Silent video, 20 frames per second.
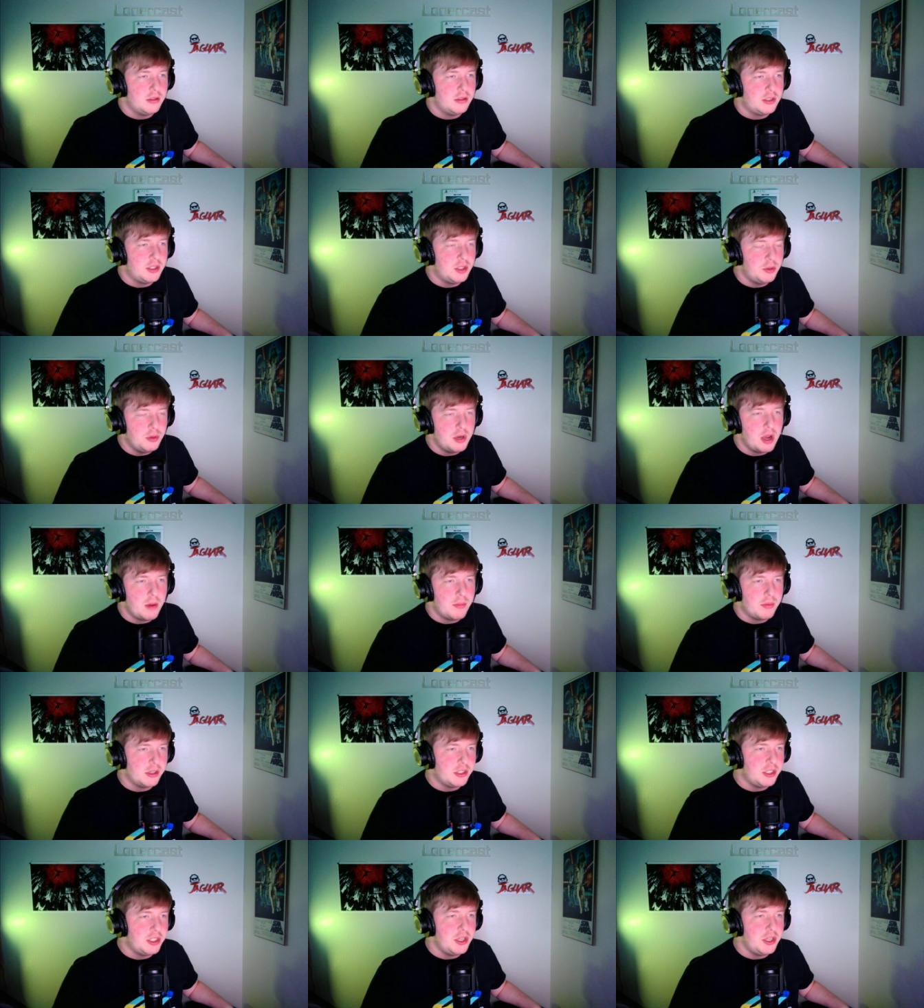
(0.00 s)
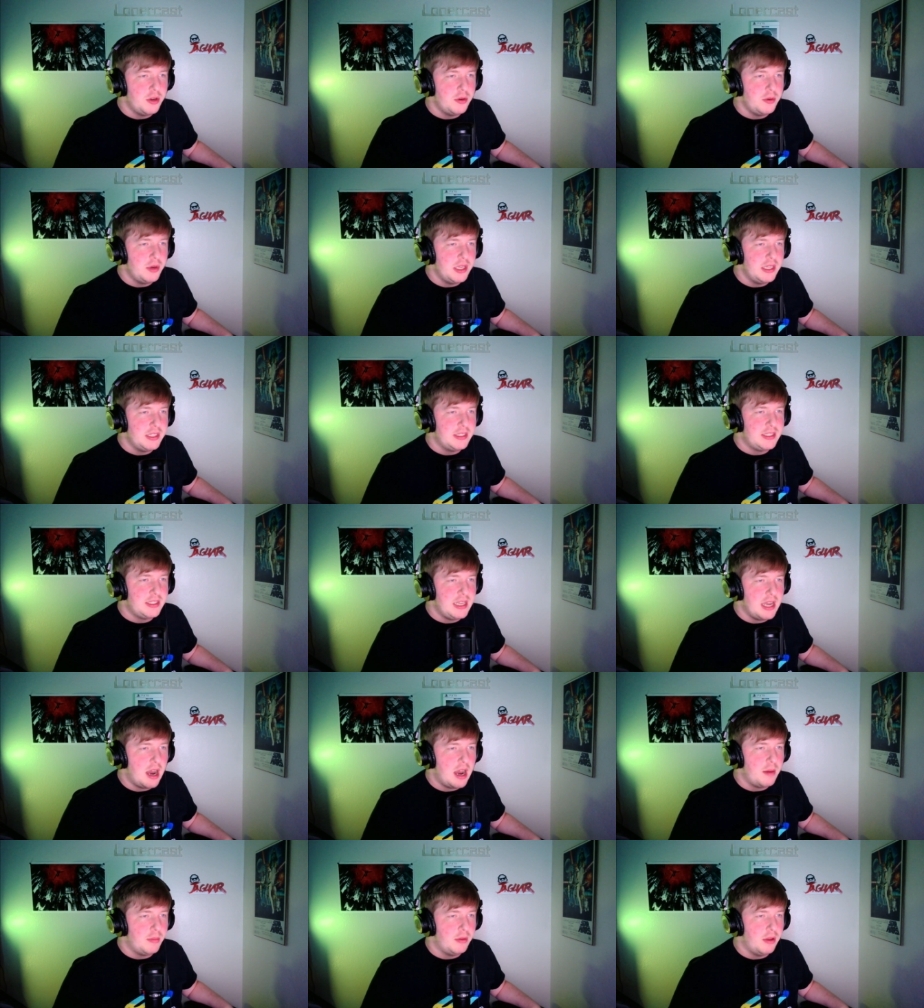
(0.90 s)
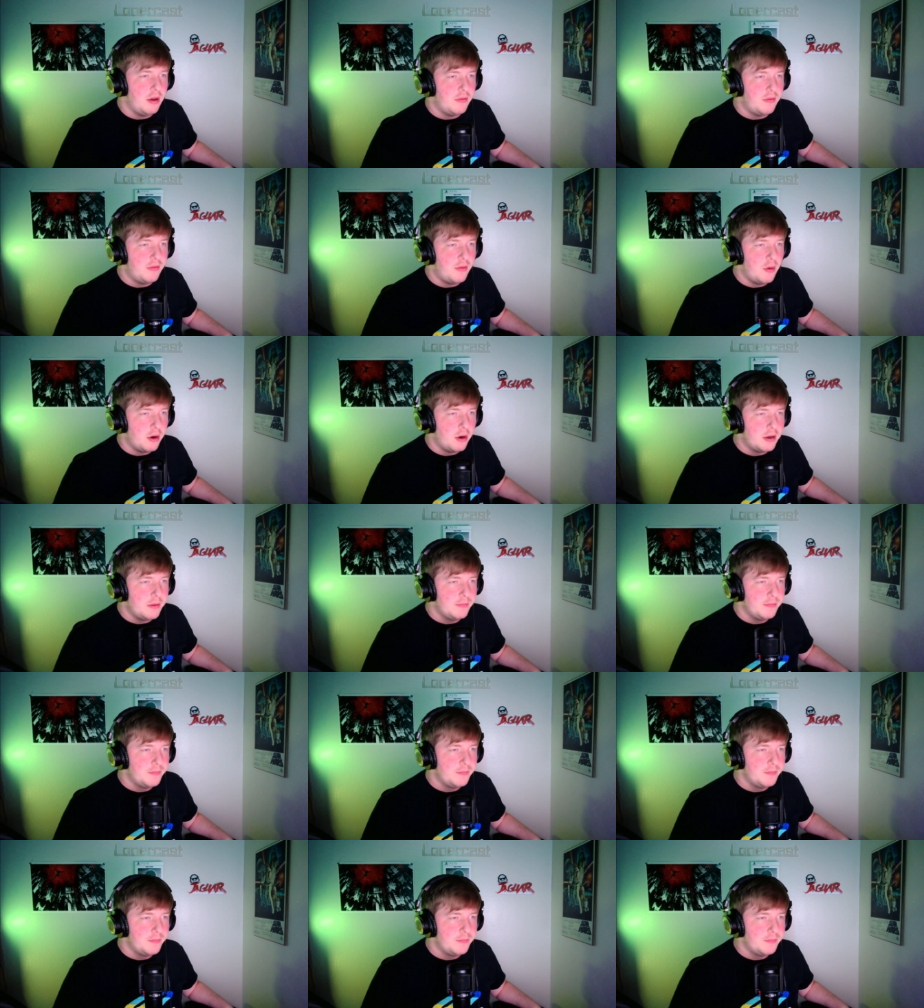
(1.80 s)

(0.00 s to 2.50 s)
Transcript: to number two is Diablo 4.